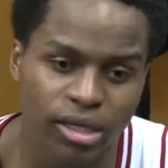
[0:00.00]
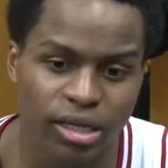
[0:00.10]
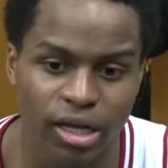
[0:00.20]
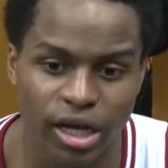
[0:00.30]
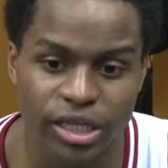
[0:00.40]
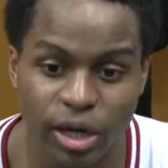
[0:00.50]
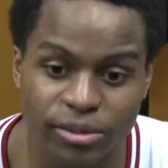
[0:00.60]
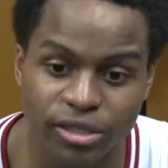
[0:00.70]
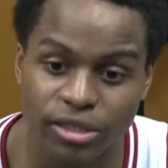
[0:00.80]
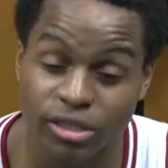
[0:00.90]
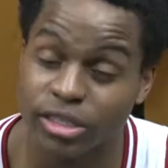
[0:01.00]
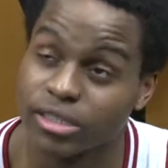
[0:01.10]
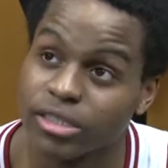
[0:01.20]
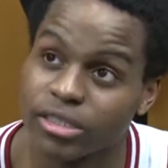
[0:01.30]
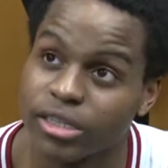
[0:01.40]
And, I'm still learning
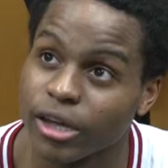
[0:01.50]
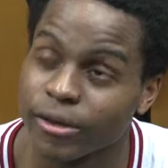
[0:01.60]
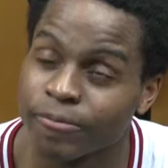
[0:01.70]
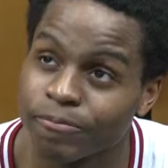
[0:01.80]
to this day.